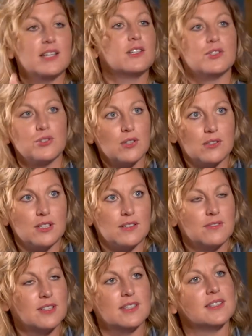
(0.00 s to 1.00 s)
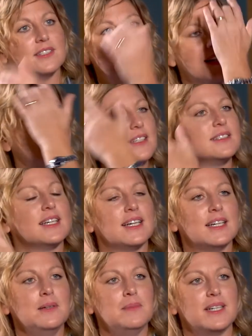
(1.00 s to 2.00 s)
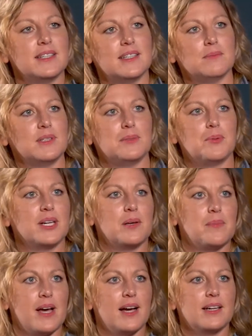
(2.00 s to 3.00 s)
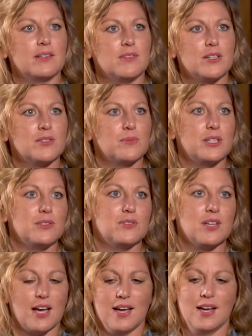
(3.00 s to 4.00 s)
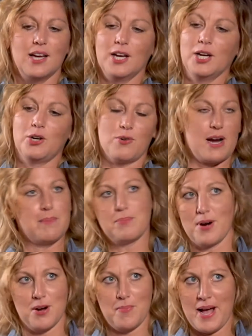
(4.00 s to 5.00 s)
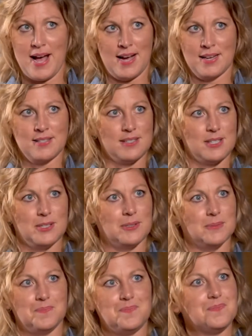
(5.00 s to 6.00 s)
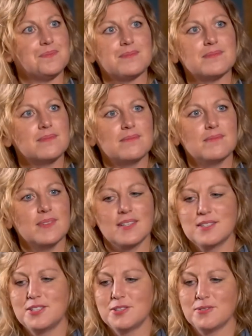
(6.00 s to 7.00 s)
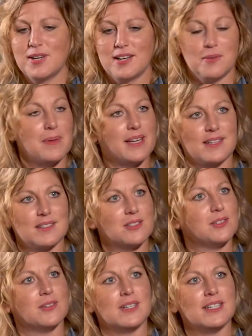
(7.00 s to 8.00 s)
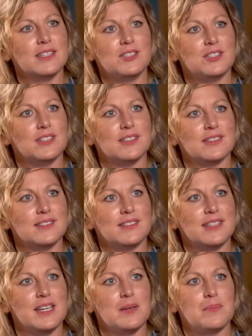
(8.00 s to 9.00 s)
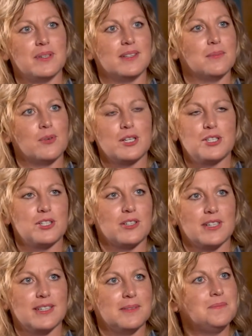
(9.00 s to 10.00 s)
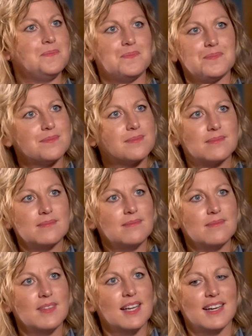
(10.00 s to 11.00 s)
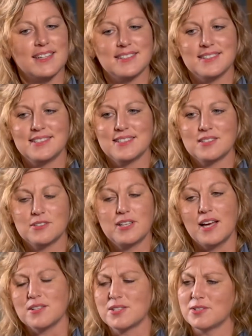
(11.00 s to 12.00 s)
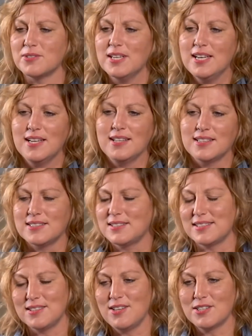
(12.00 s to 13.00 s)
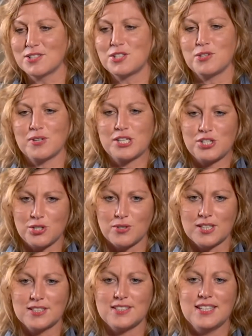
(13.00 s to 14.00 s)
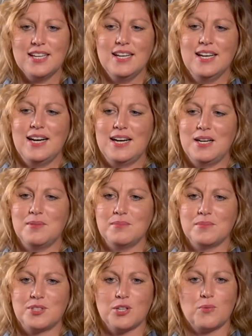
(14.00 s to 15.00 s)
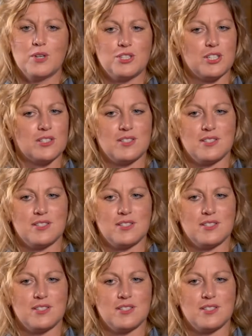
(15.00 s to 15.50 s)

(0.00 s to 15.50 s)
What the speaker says: control over it the entire time, and then we'd bring it back and roast. We use grain pro bags to hermetic storage to keep the moisture in. And so so let's see, long story short, so we're just,